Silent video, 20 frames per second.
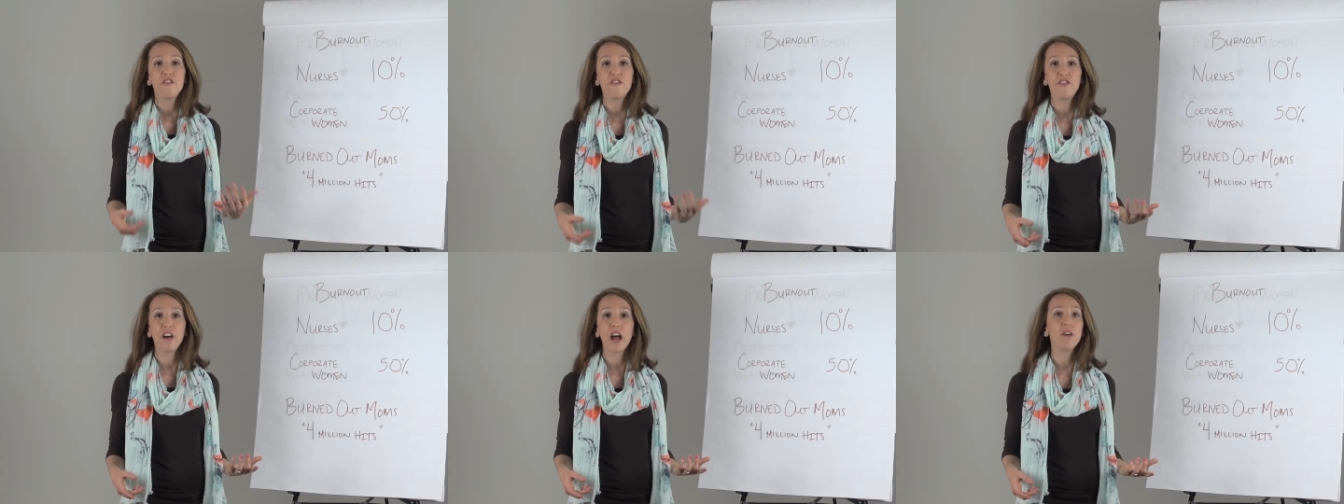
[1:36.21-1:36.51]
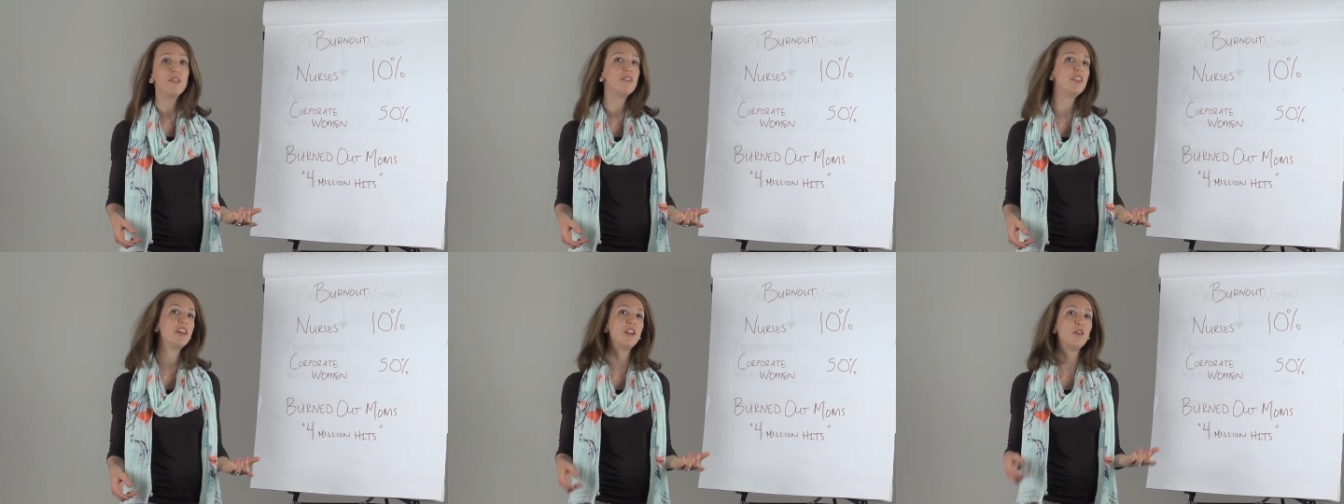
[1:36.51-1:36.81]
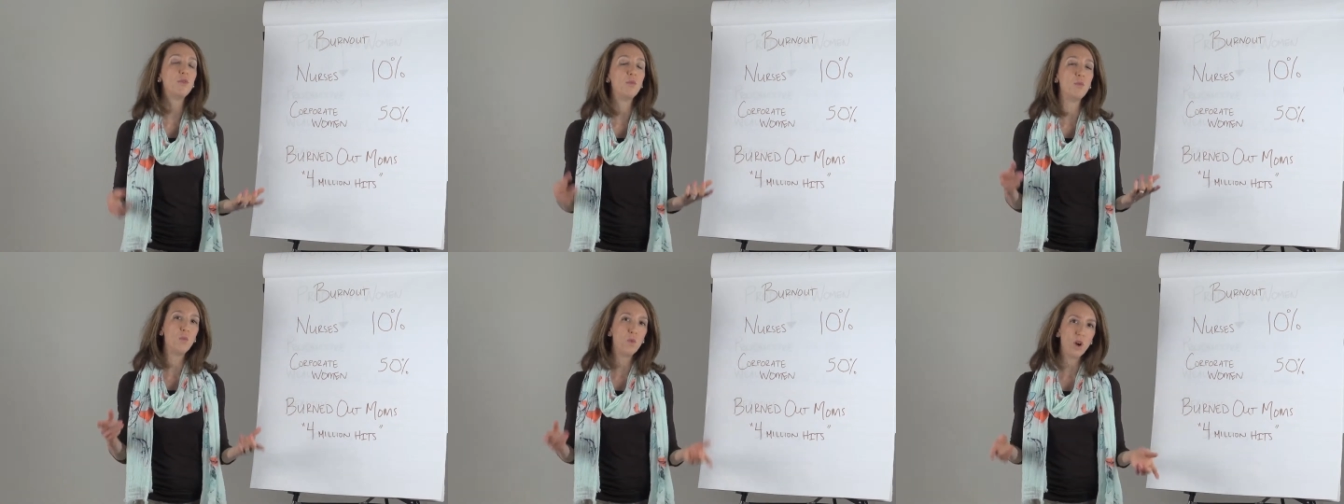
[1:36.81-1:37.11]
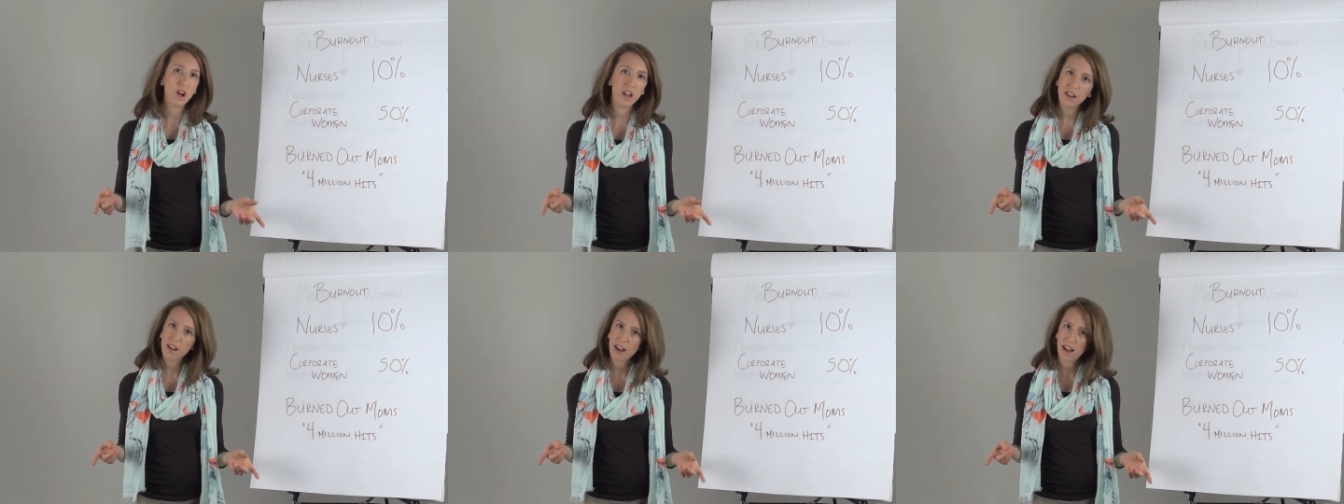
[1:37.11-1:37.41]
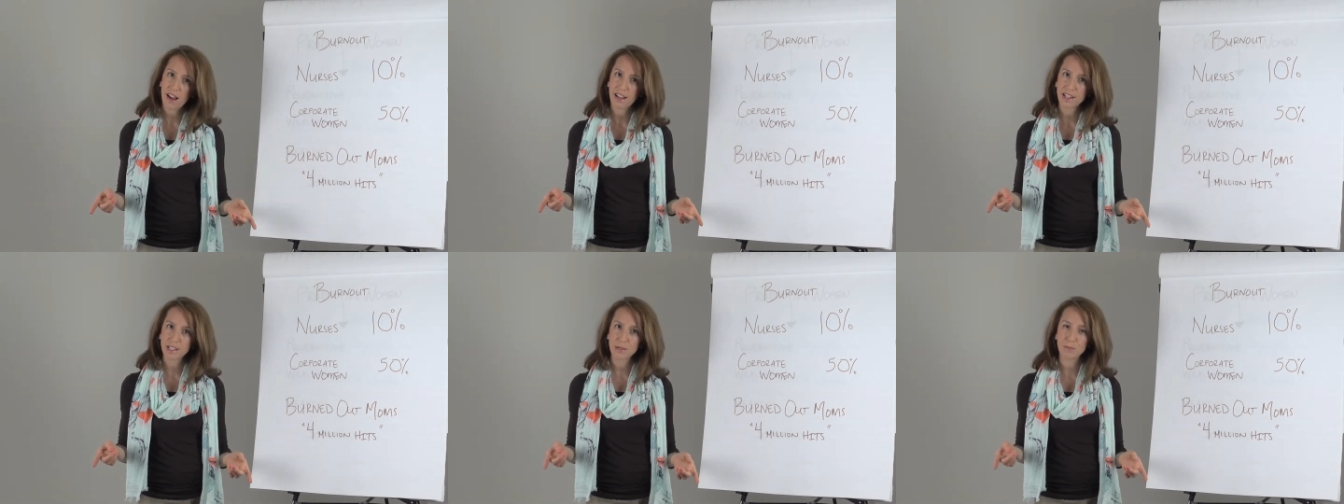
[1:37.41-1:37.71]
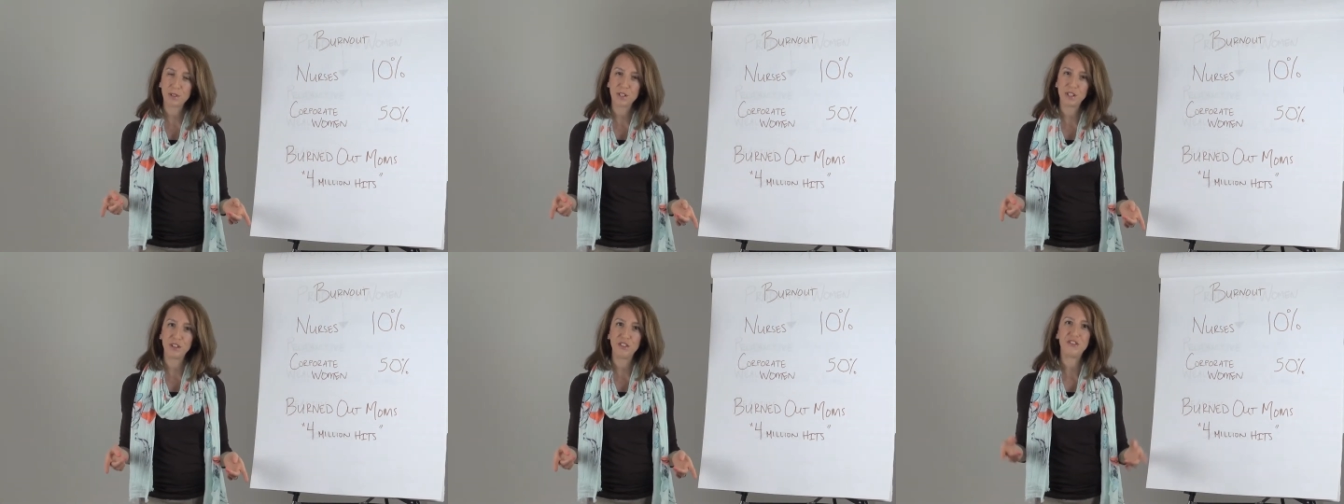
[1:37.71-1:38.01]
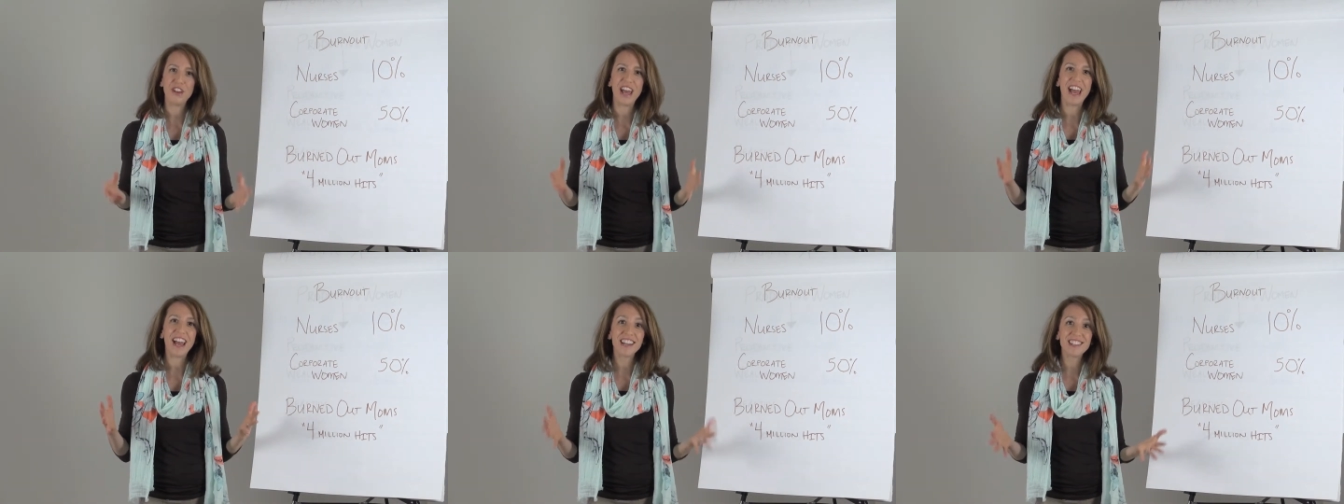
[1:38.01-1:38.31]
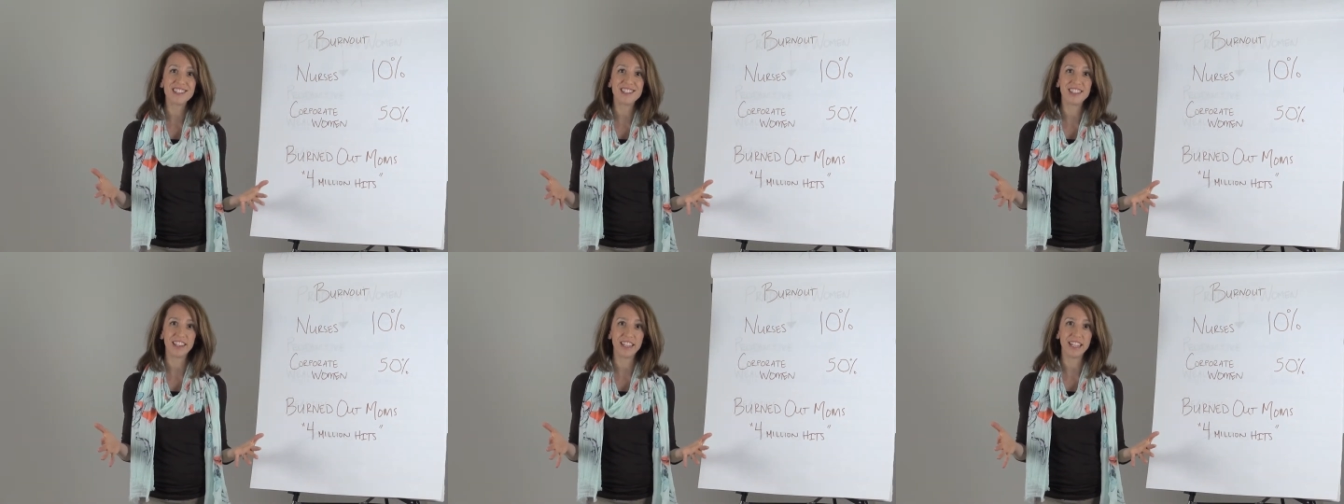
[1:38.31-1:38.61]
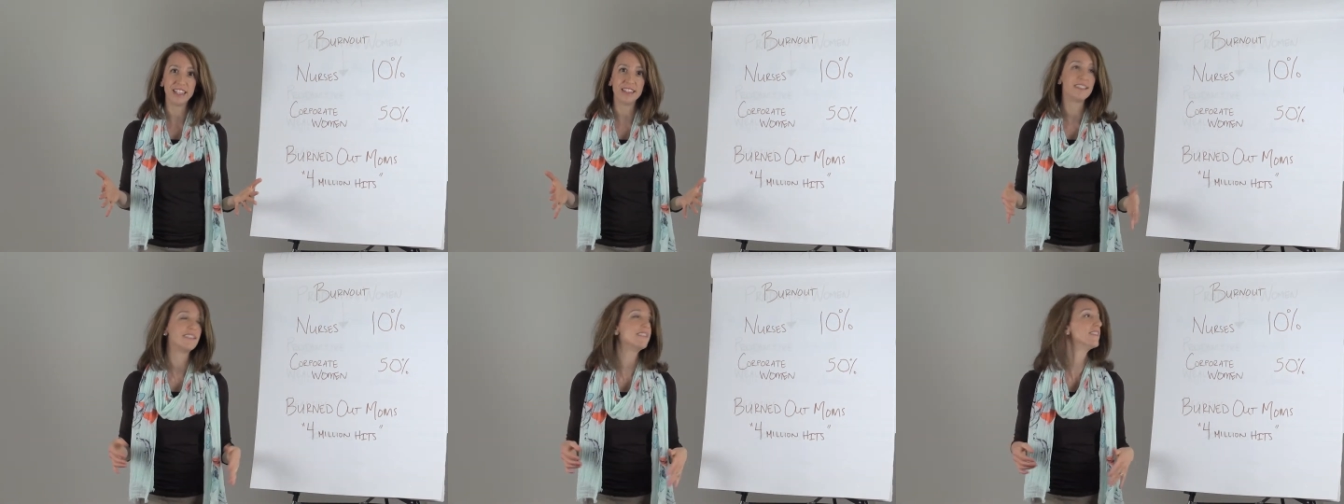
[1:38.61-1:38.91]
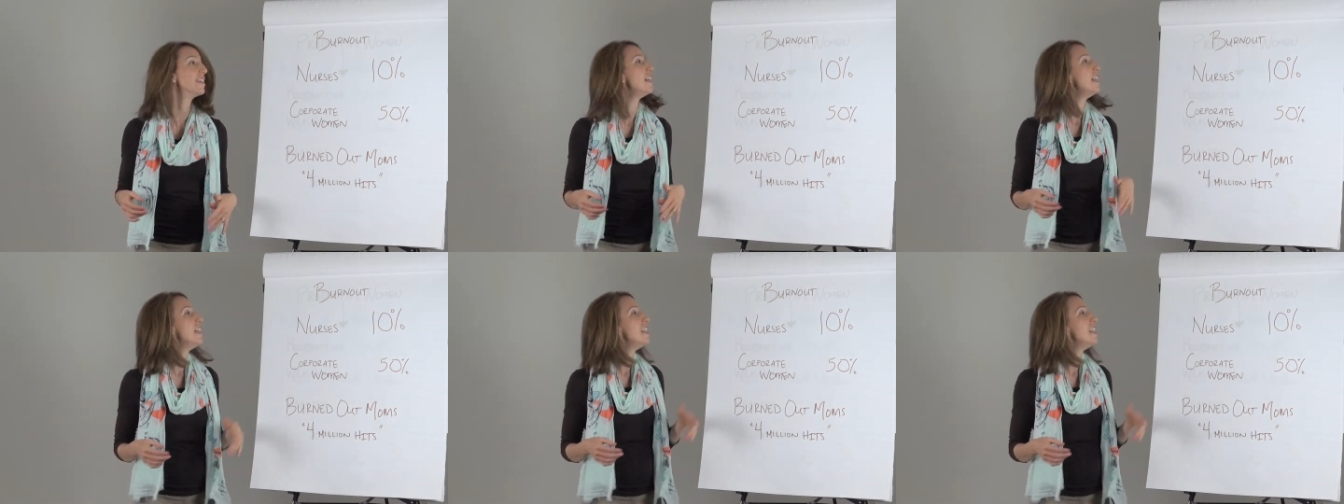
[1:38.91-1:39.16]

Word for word: found that at one hospital of excellence,